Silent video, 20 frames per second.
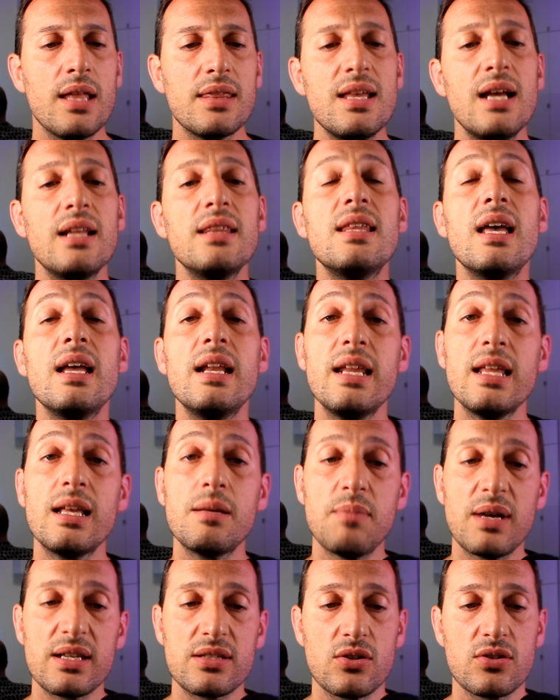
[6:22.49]
Then the
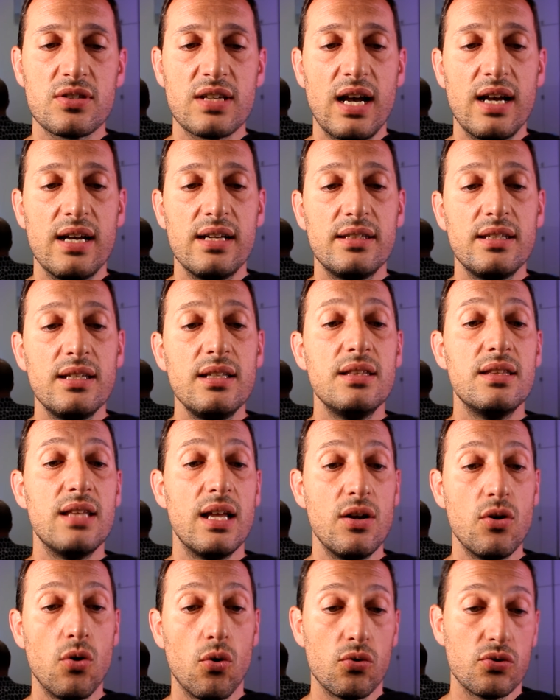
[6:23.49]
Enigma Society,
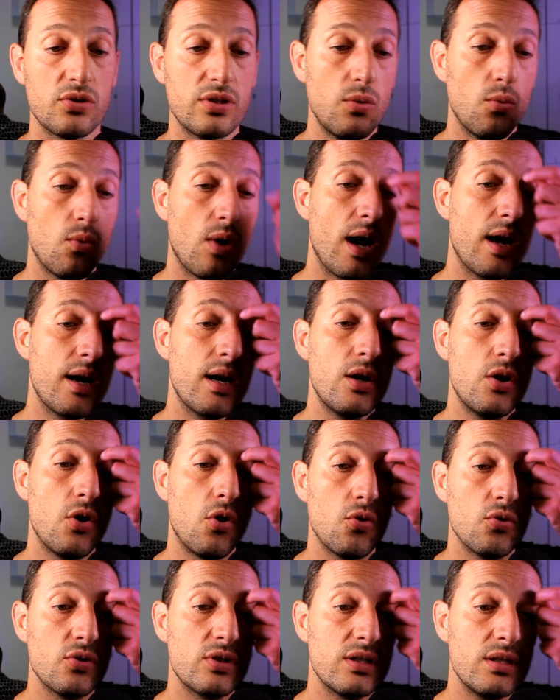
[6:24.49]
the nosy one,
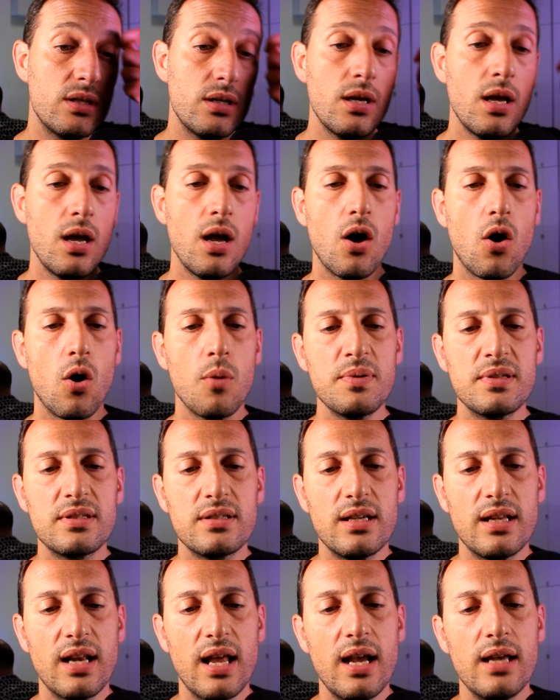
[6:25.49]
nosy,
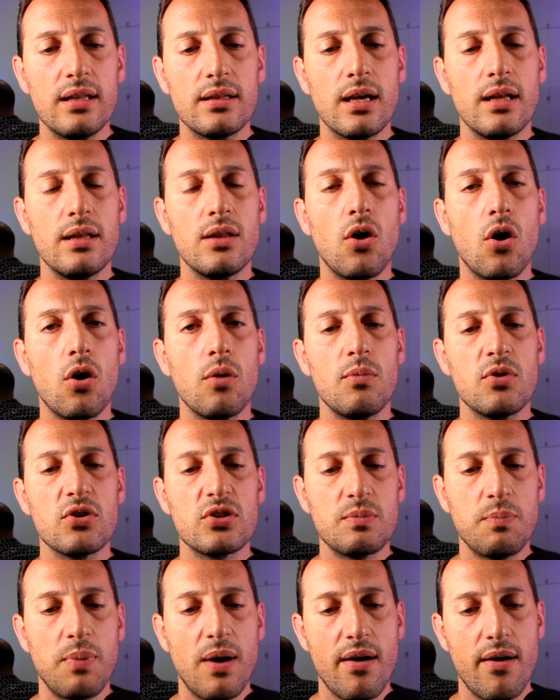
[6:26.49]
obstinate, and
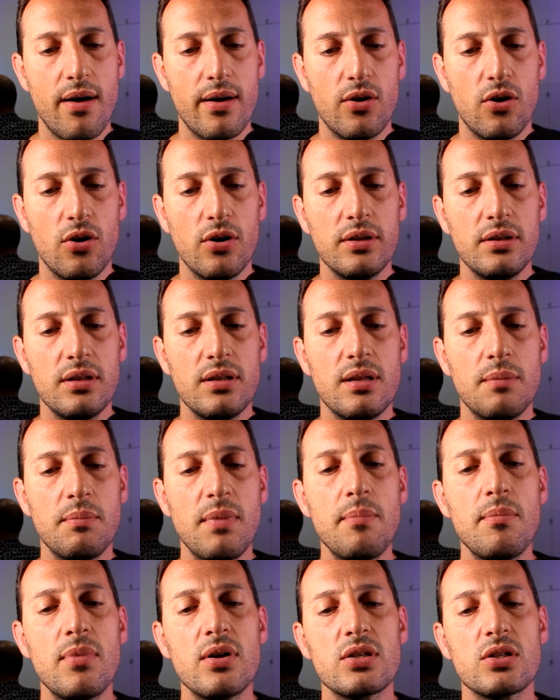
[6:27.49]
almost paranoid. The
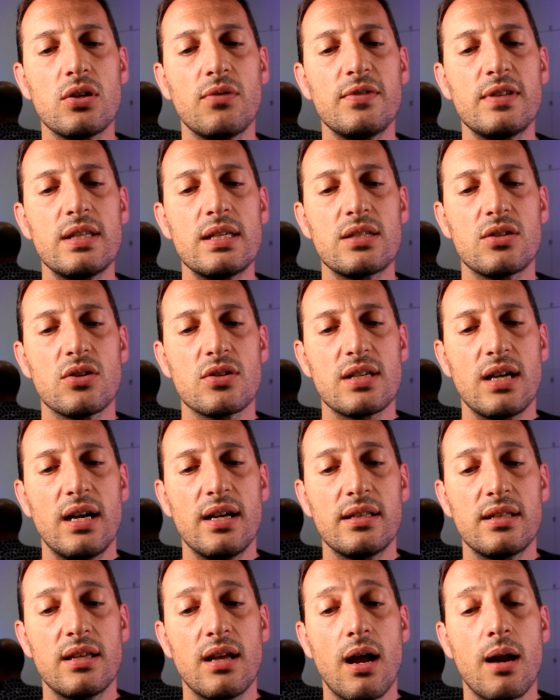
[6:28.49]
members of this
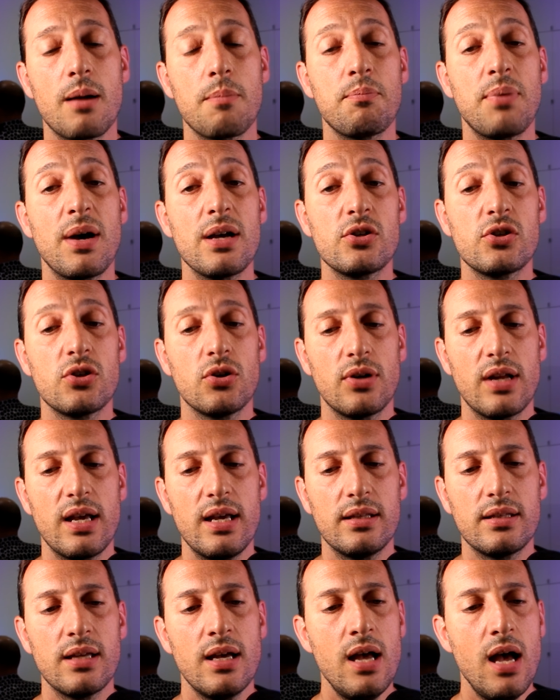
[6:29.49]
society are
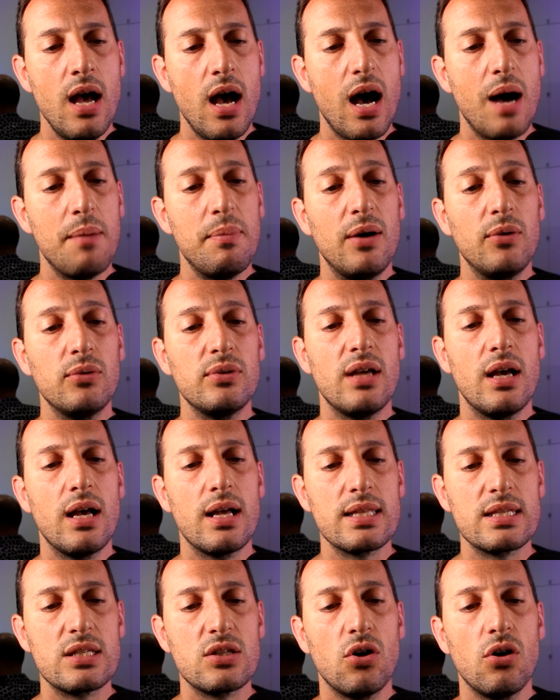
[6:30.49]
passionate about the
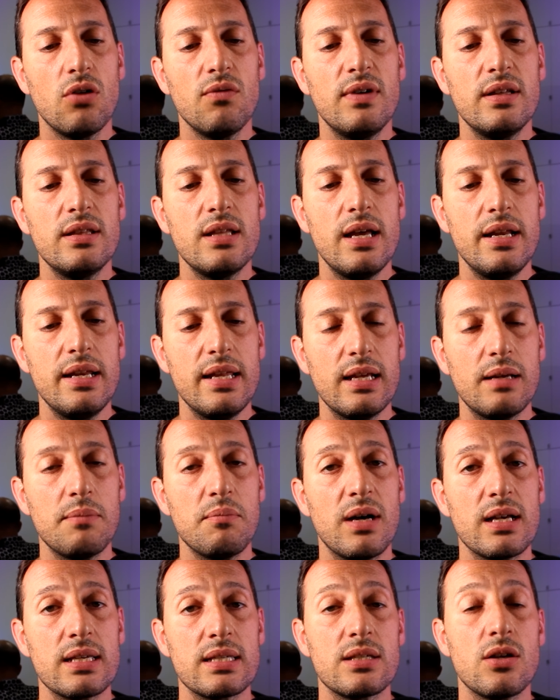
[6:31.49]
unsolved
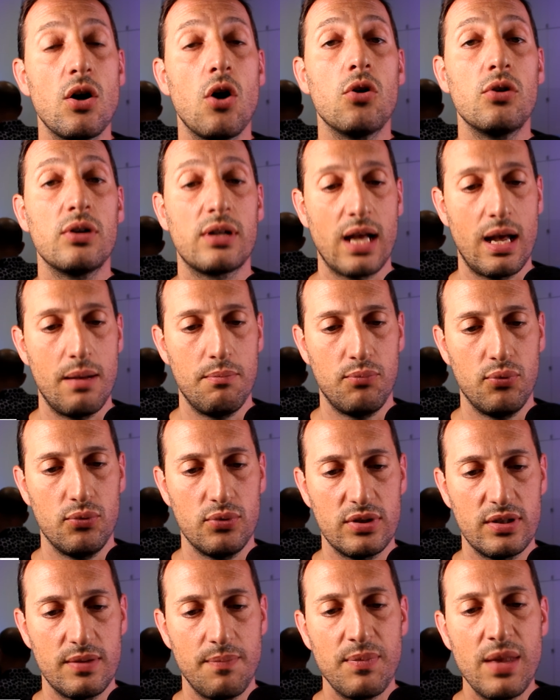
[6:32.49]
enigmas on
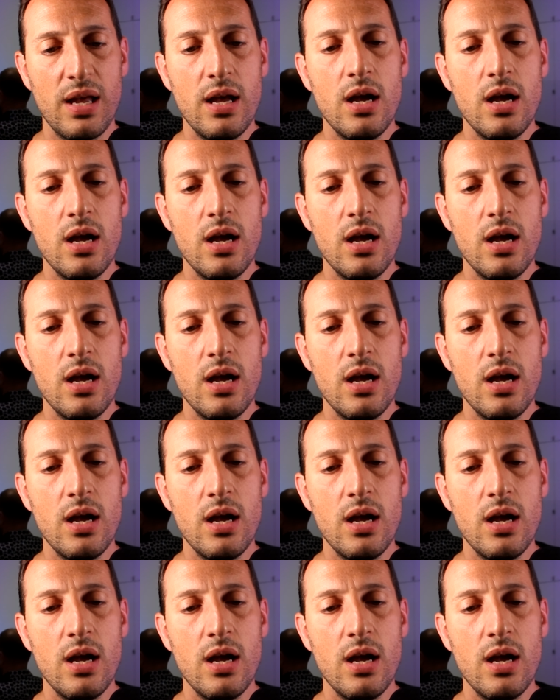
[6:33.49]
campus.